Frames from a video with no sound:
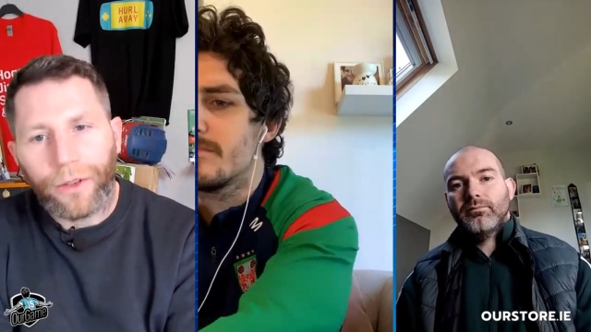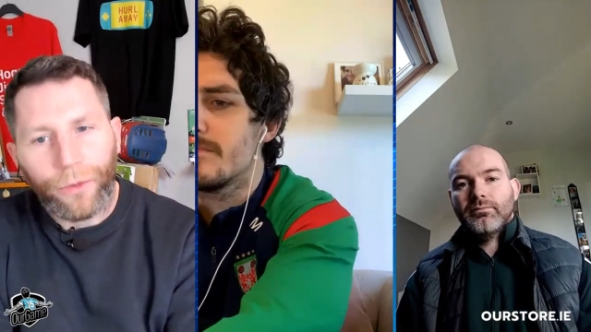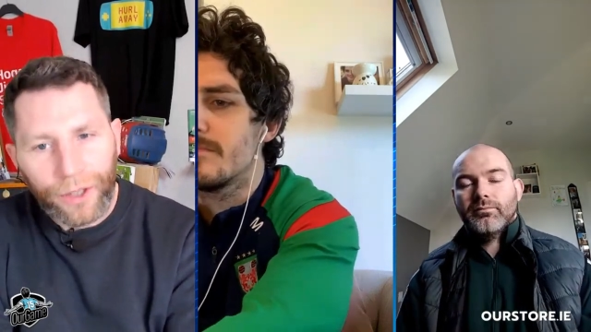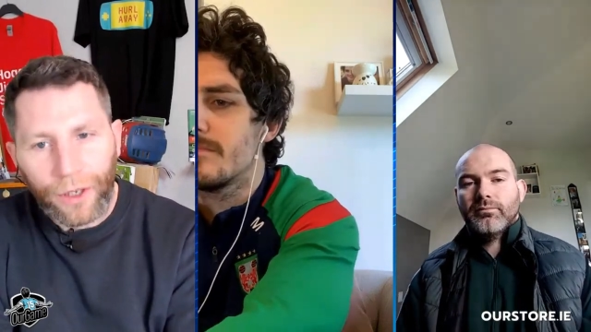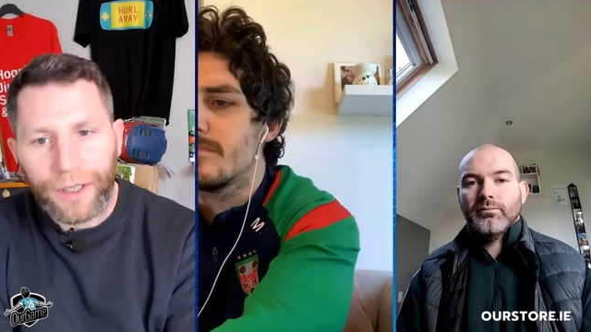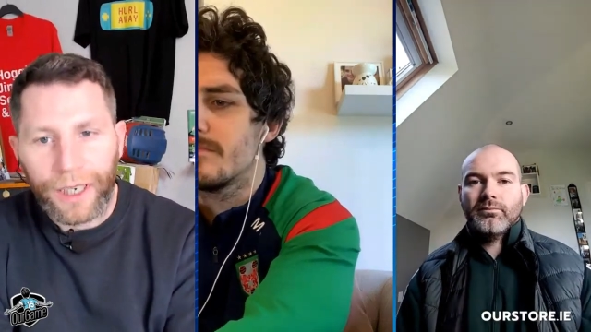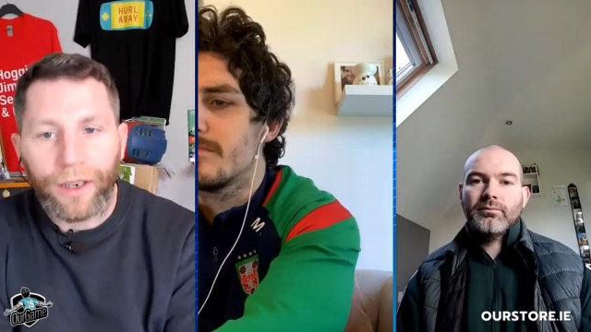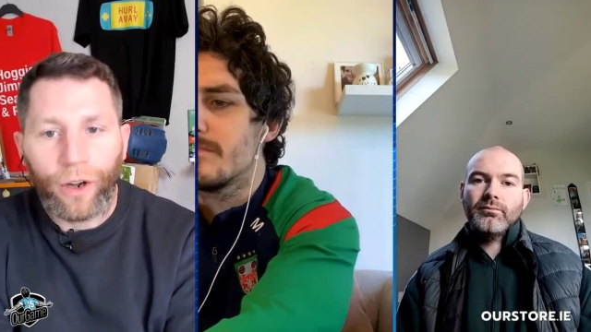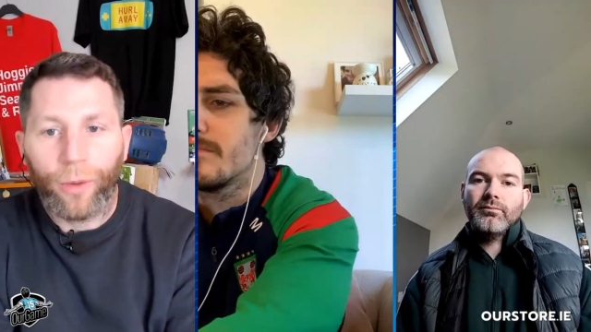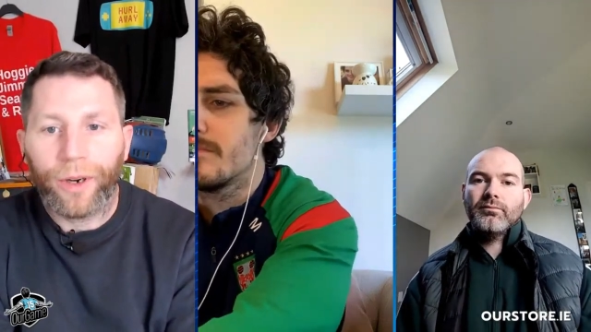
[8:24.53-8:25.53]
Speaker 1: the results
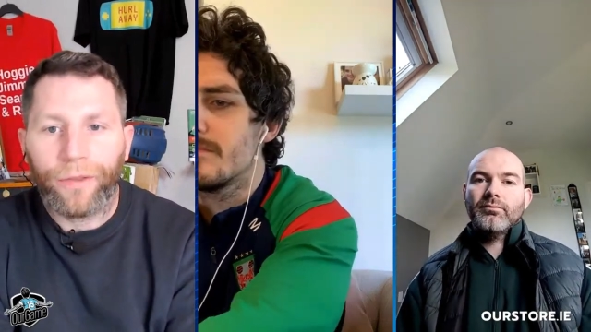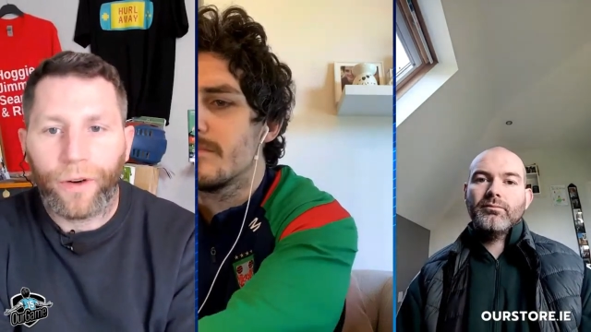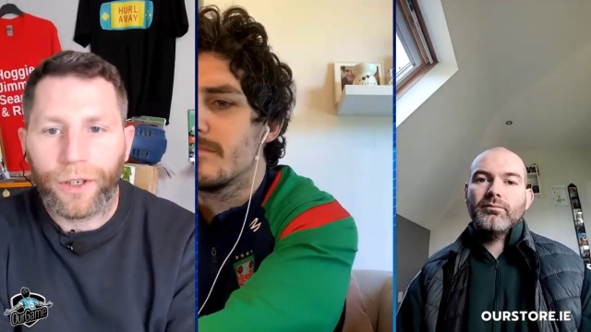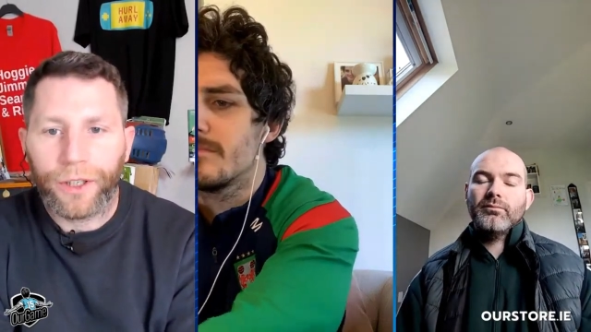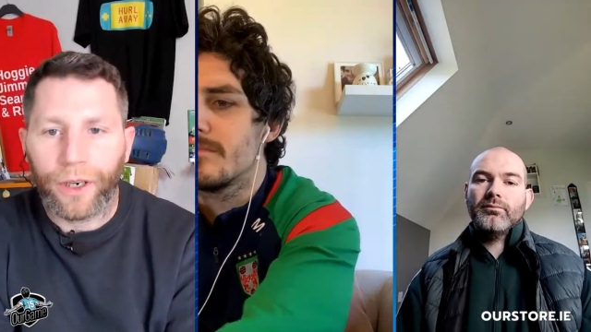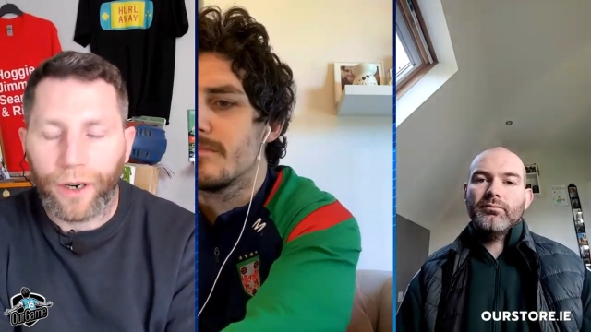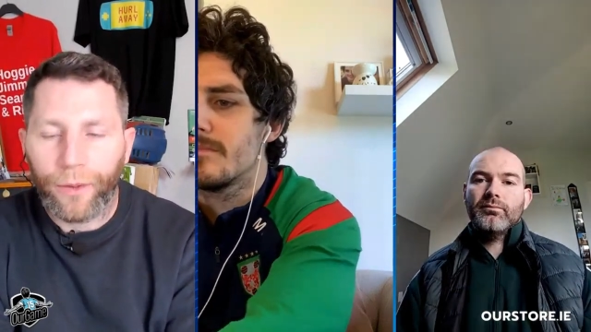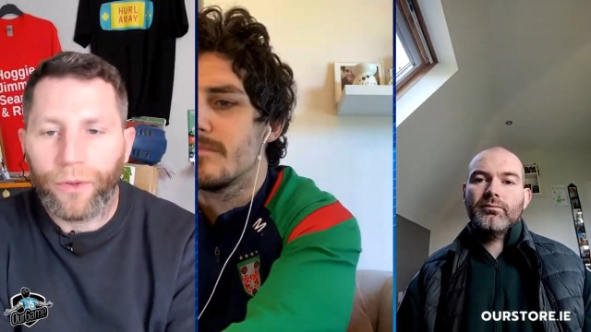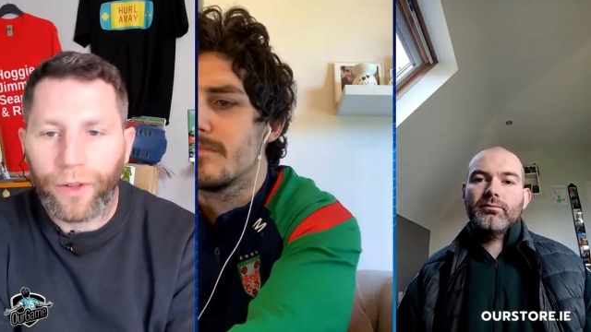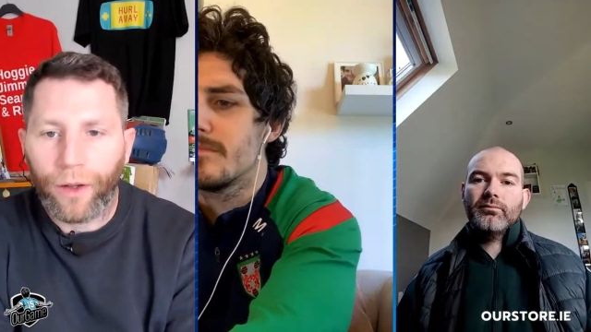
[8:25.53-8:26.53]
didn't come in the first year.
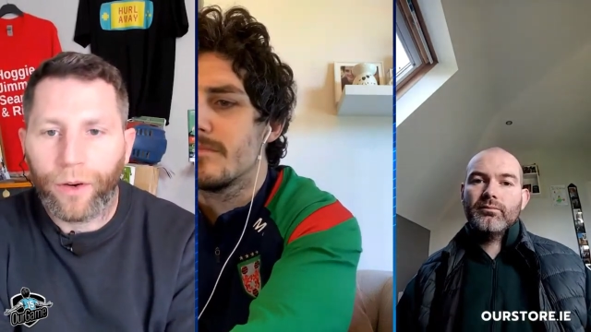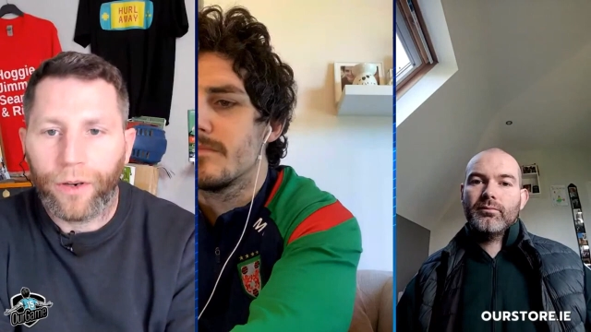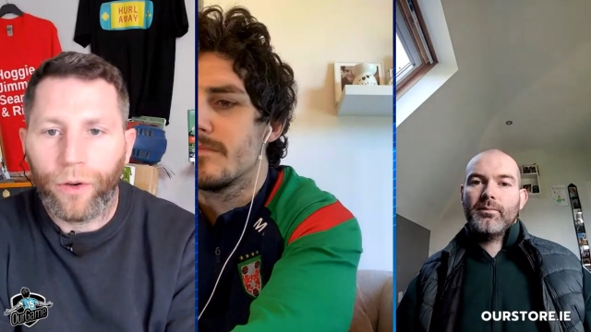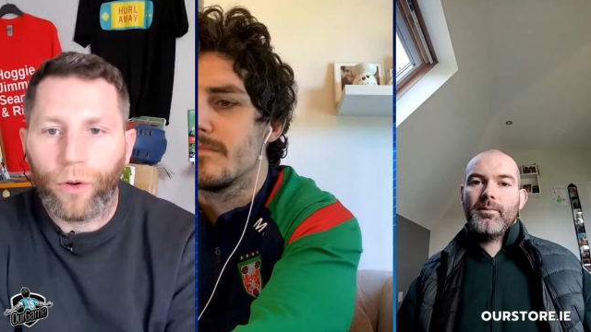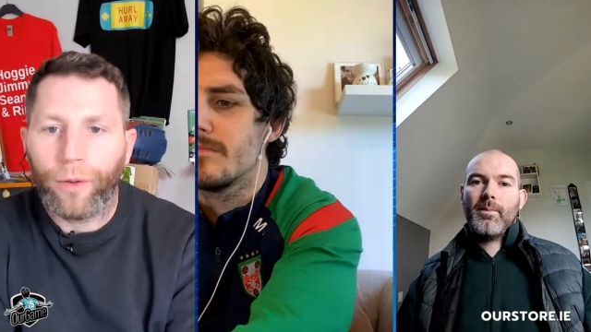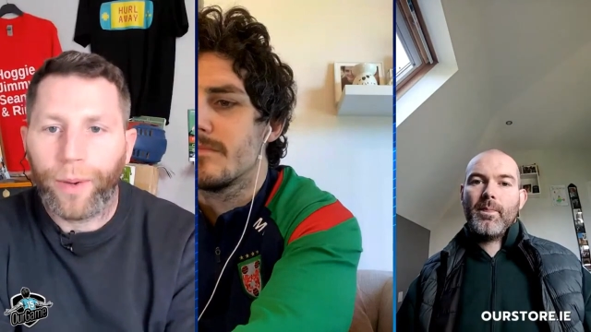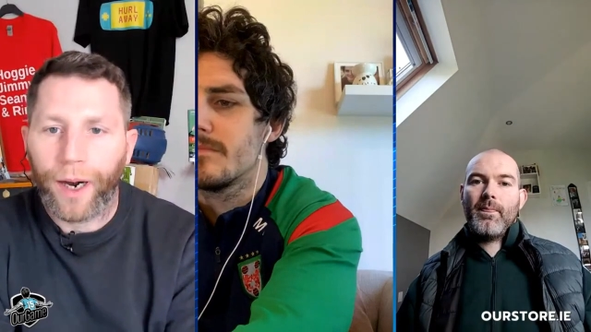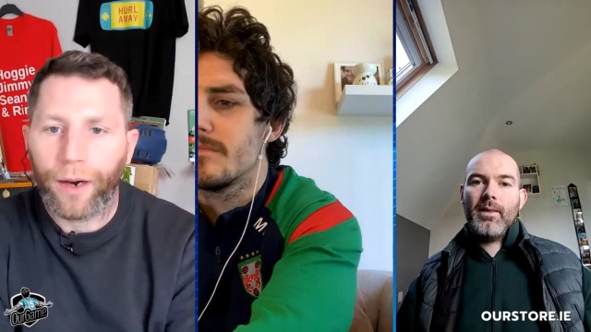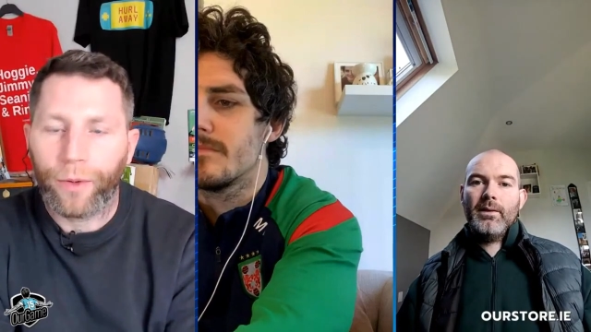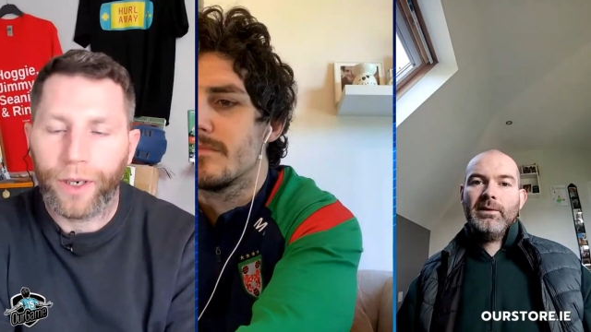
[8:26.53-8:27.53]
And I was down in Nolan
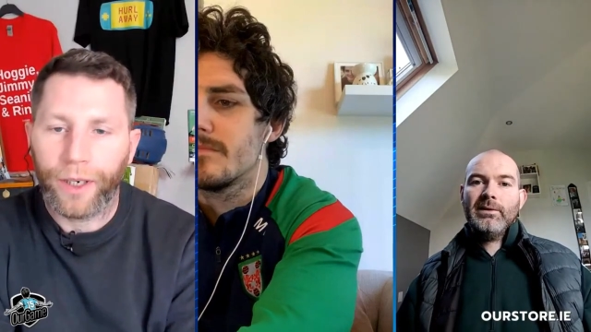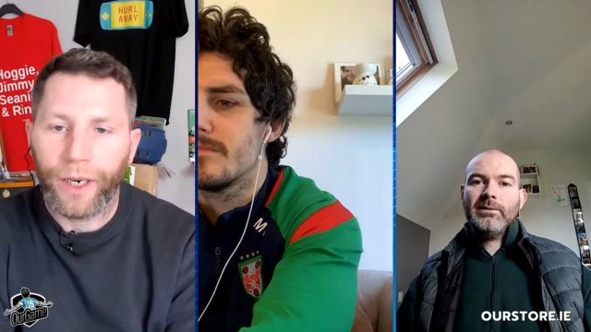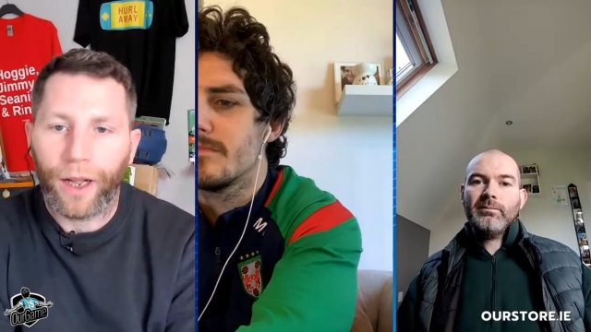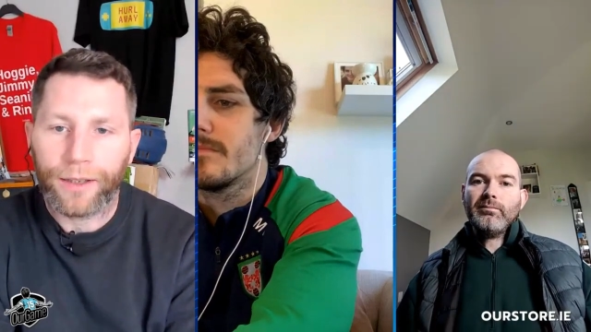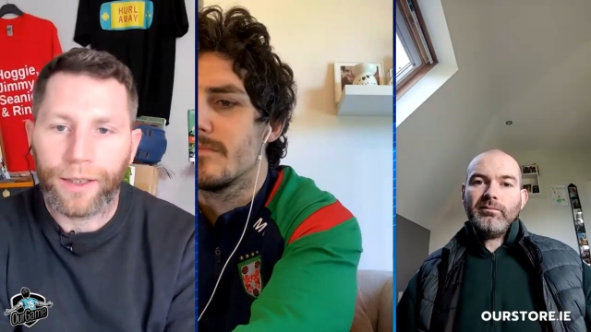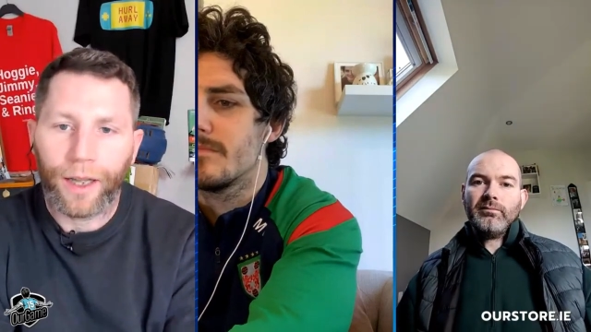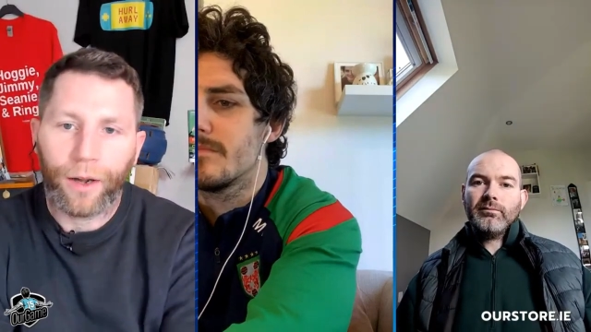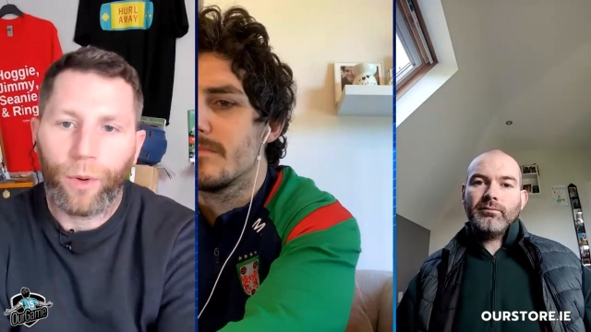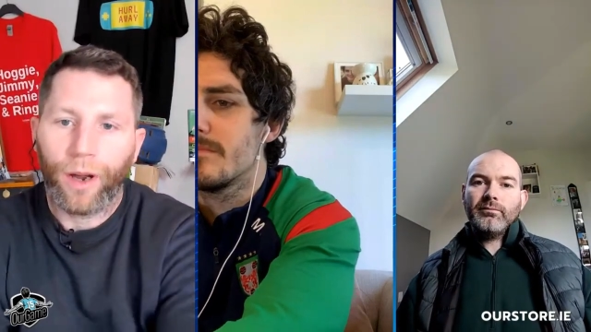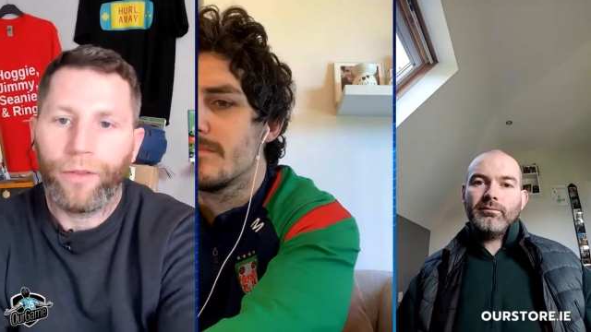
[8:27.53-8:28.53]
Park when you lost
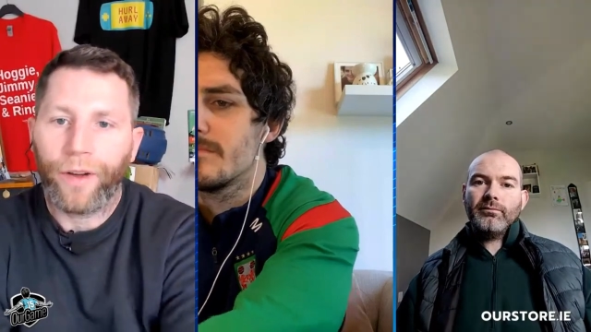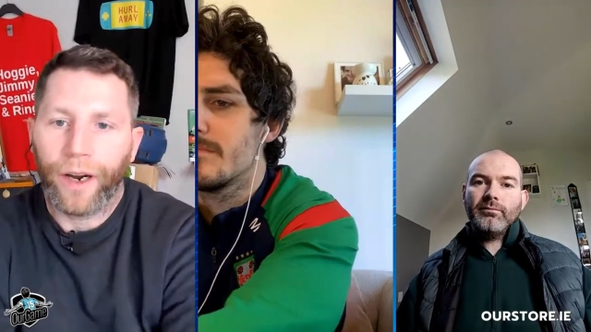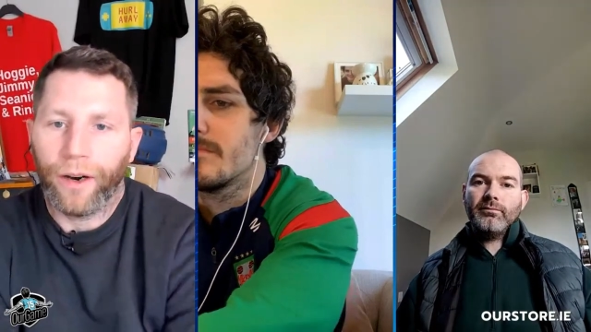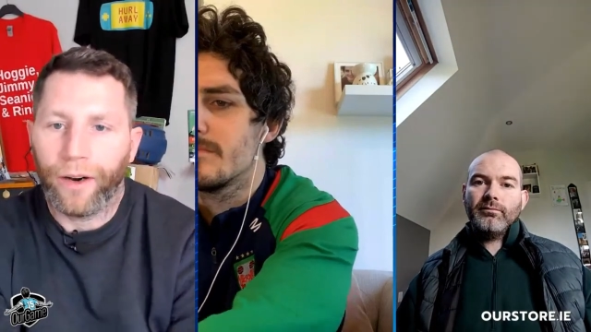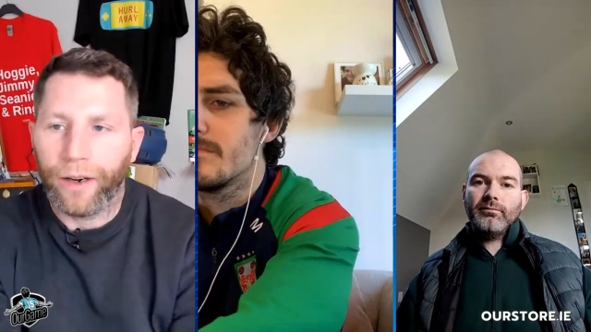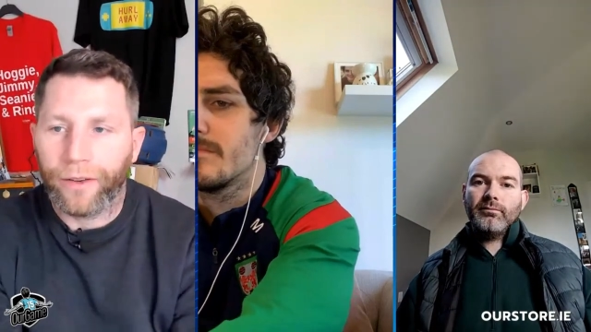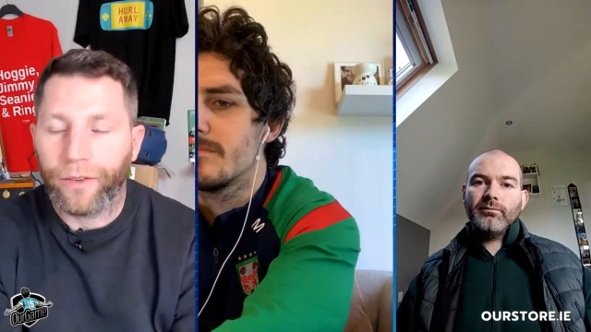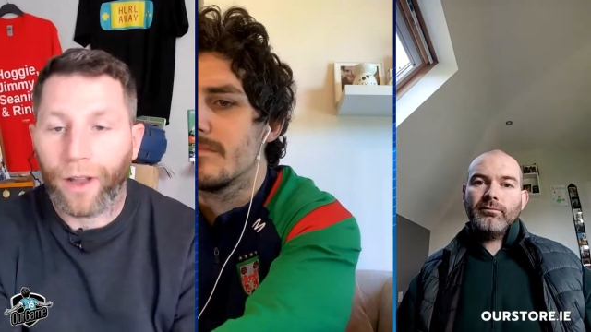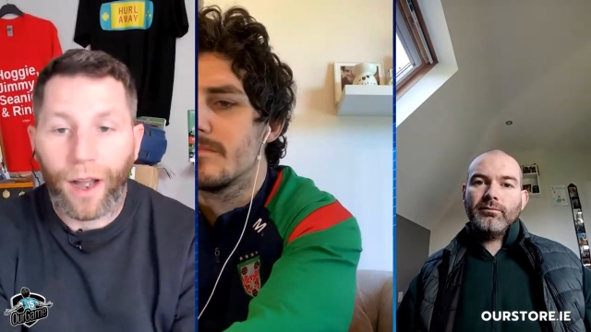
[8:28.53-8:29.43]
that qualifier, and